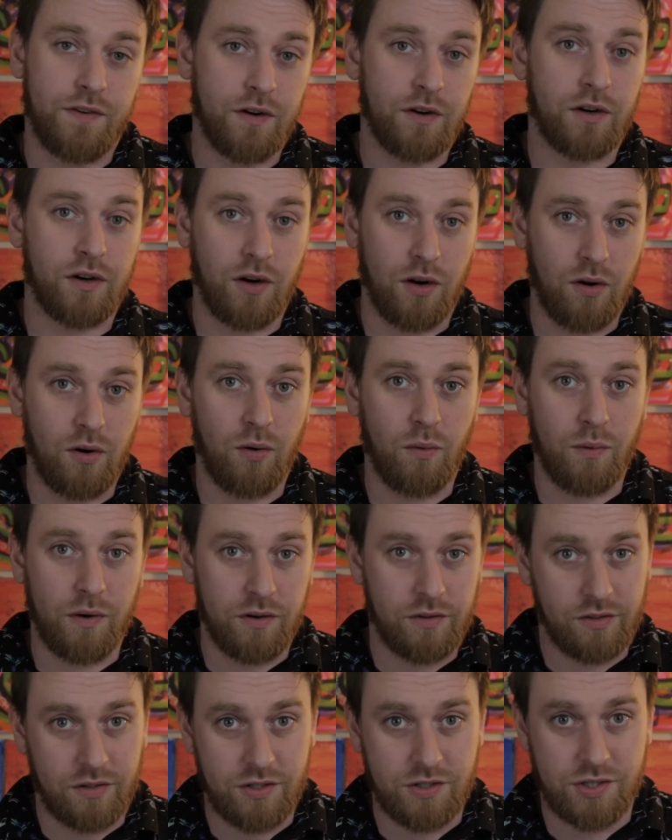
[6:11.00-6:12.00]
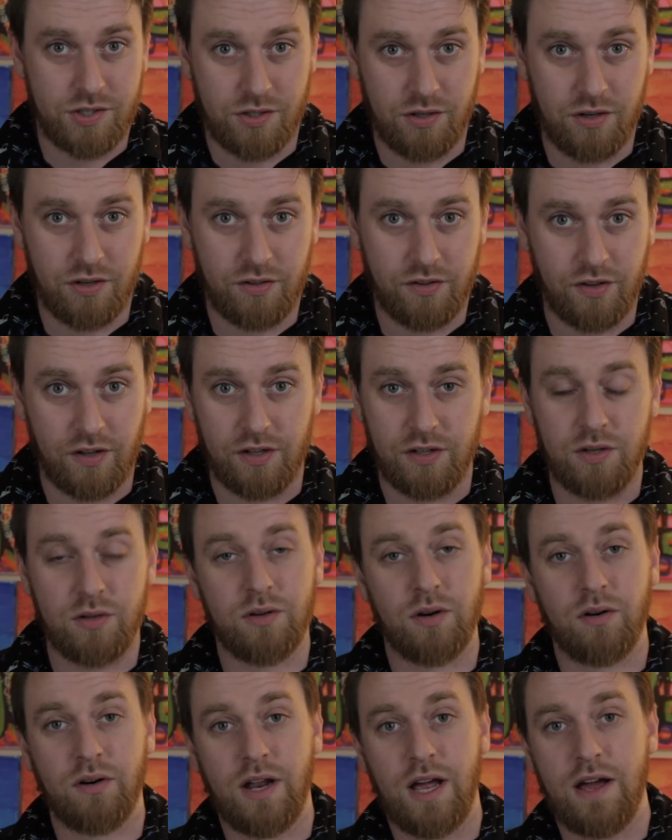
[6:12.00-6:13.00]
your girl wears these shirts and you
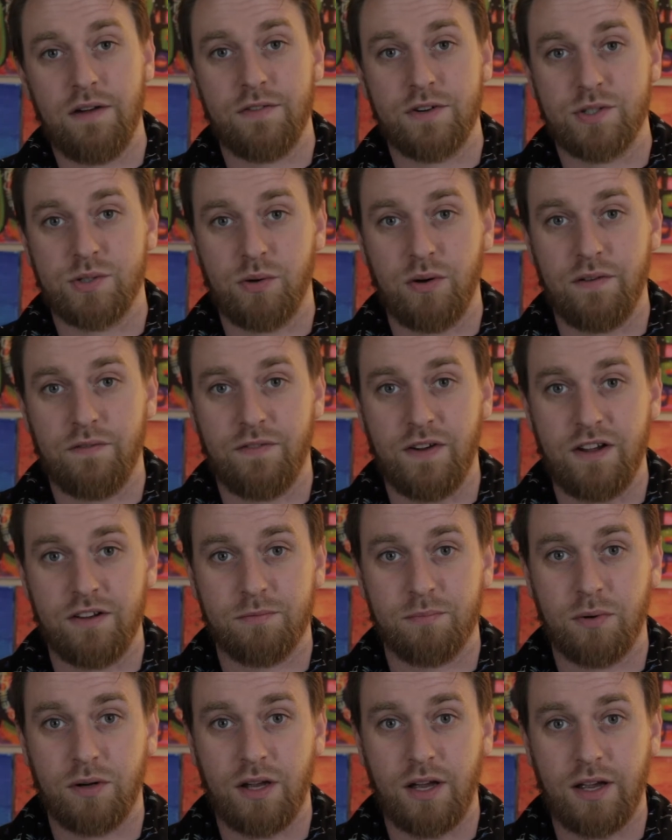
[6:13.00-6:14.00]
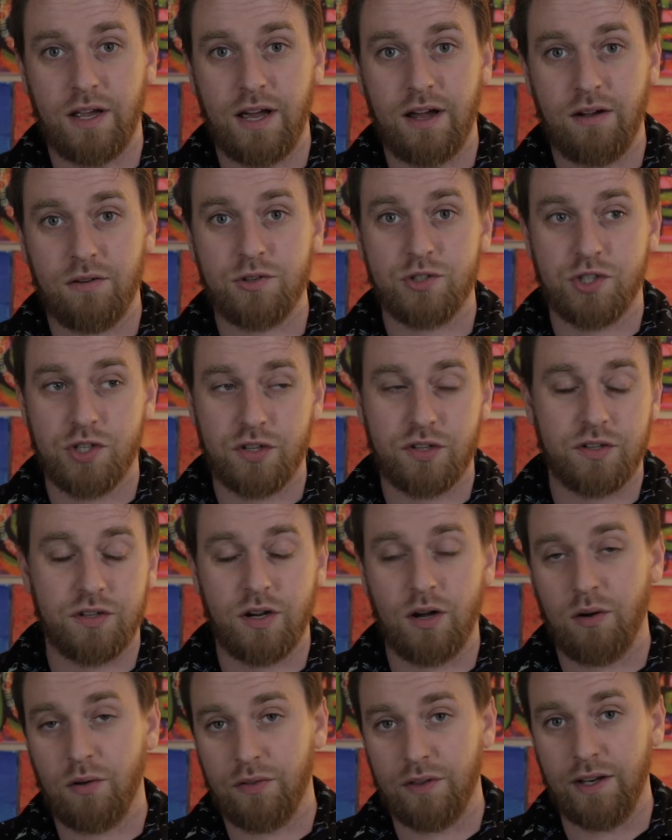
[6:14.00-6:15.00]
don't have a joint Facebook account, just
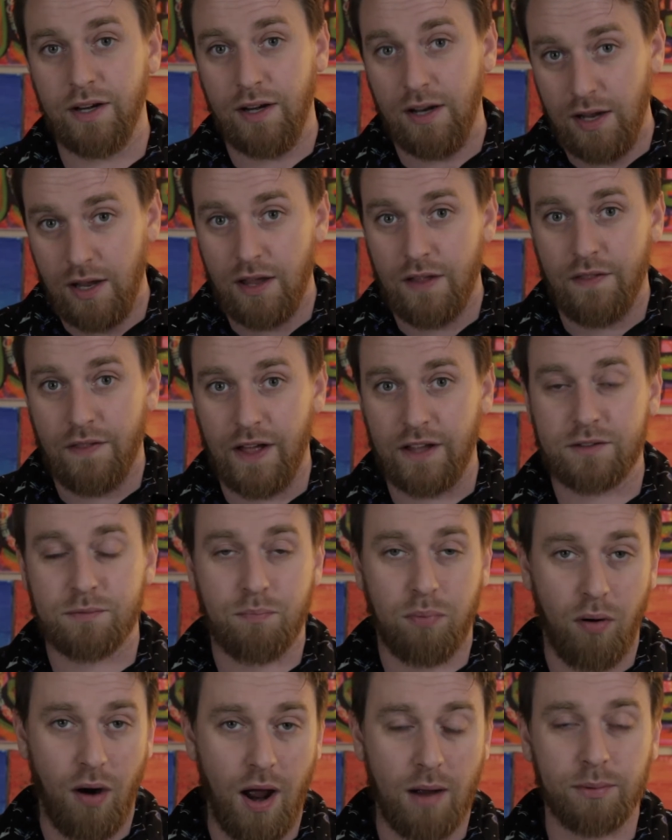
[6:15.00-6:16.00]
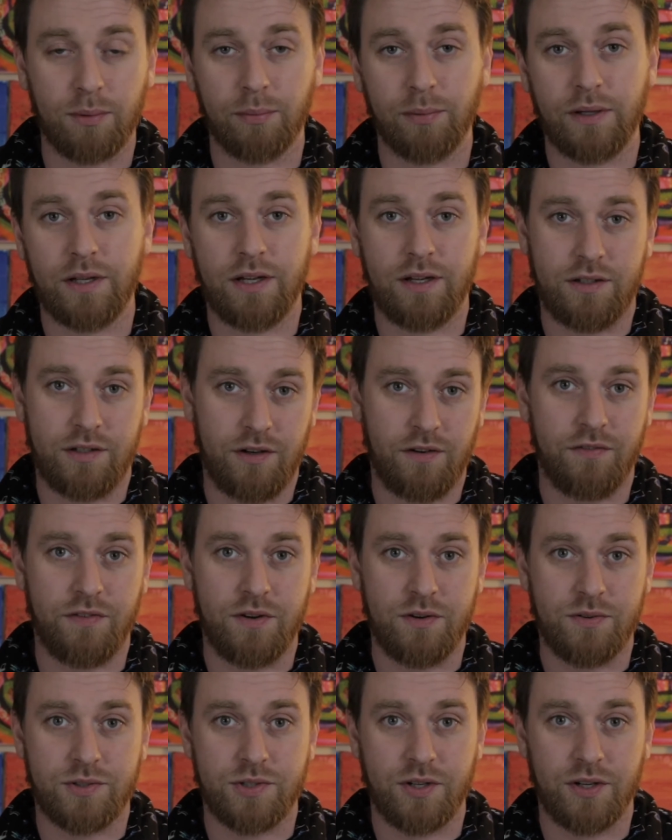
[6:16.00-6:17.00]
know that that's probably in your
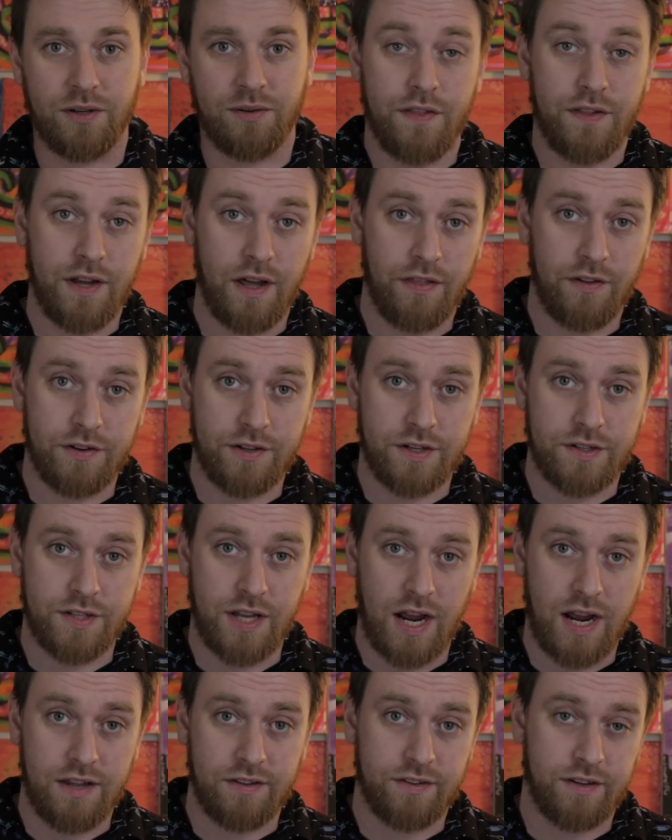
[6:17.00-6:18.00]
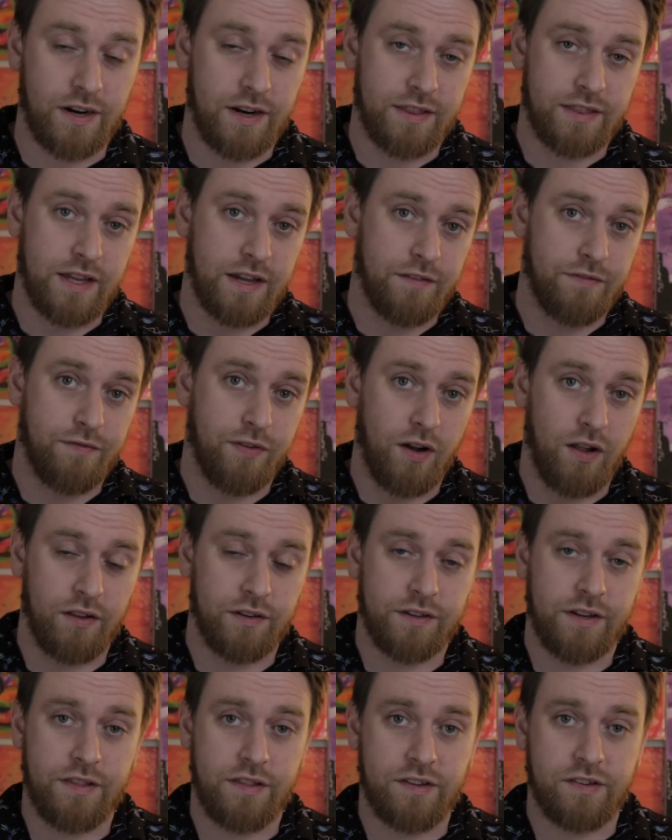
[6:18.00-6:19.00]
future. The other designs that I think fall
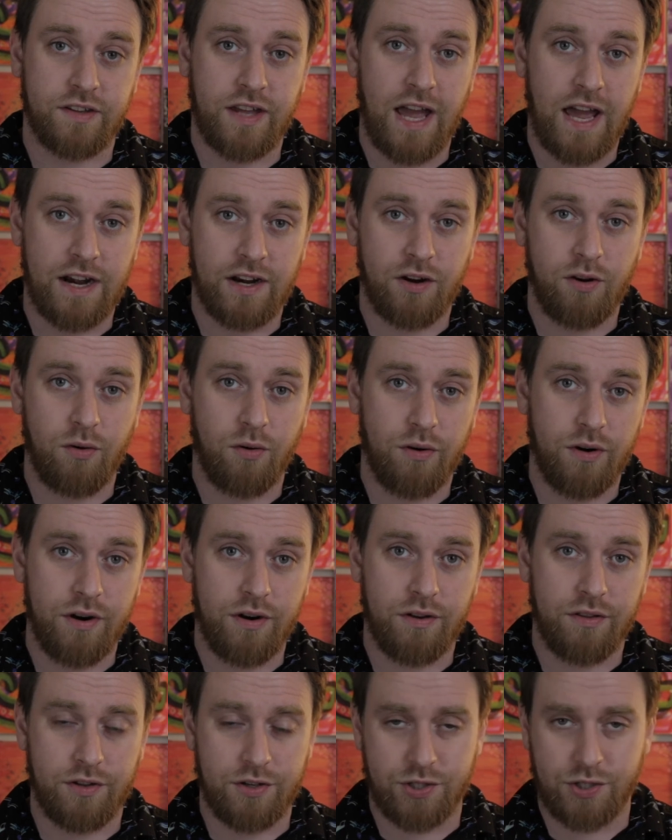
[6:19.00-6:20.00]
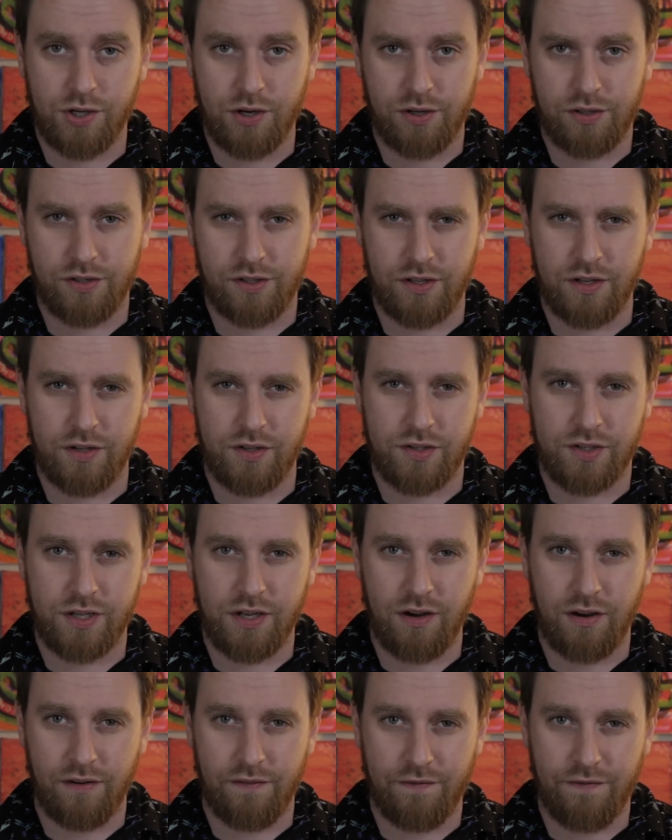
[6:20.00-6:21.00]
into this category are the shirts that you
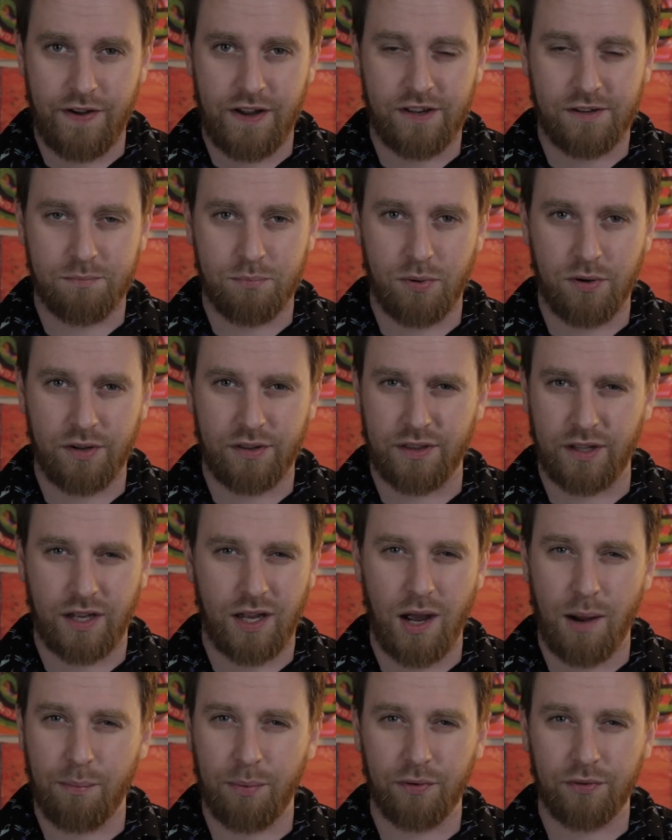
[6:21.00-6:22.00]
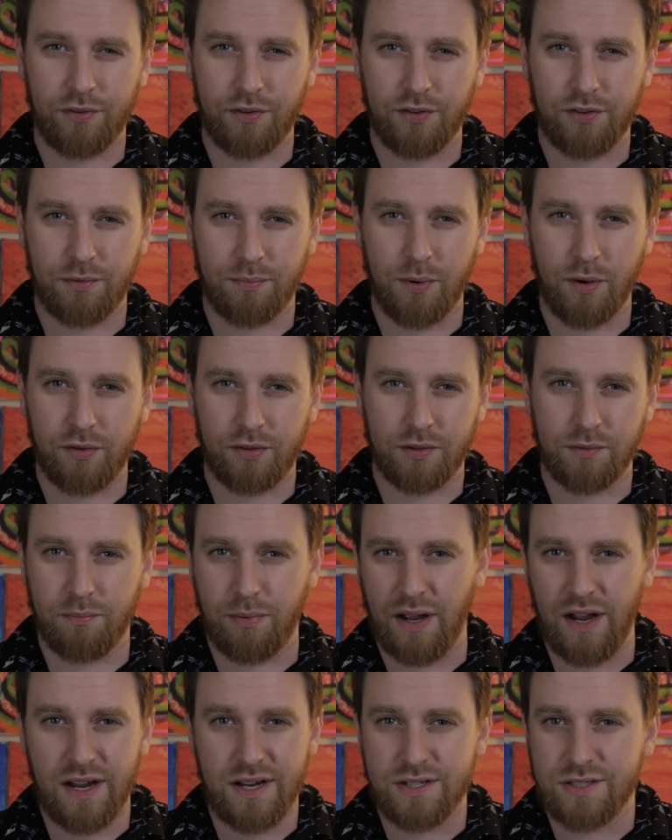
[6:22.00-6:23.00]
see on Facebook that couples are supposed to
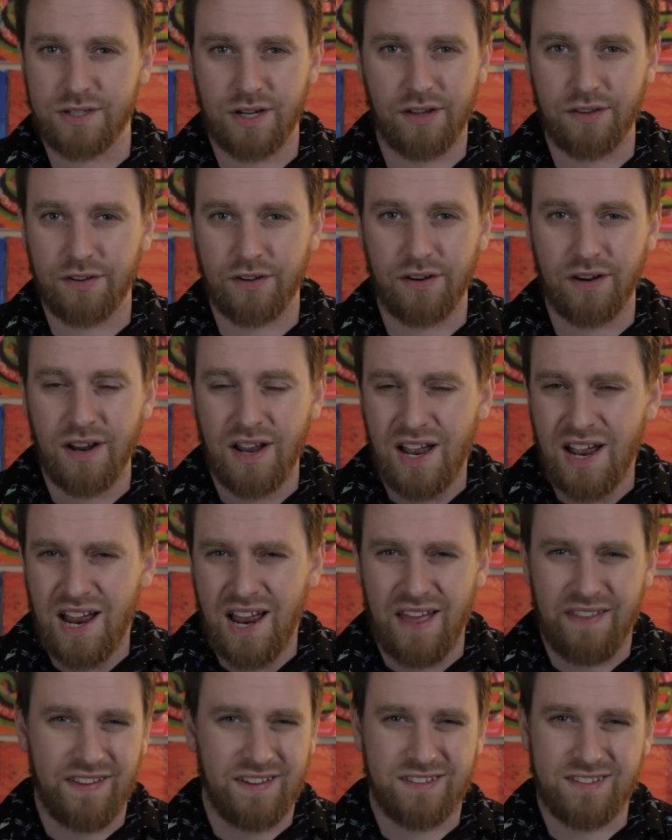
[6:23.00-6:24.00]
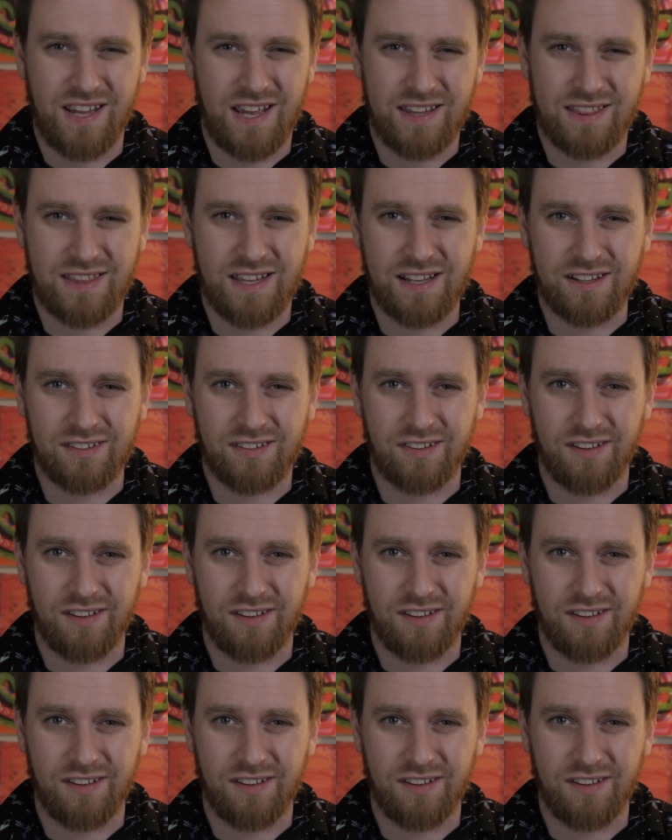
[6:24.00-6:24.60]
buy each other, and they say things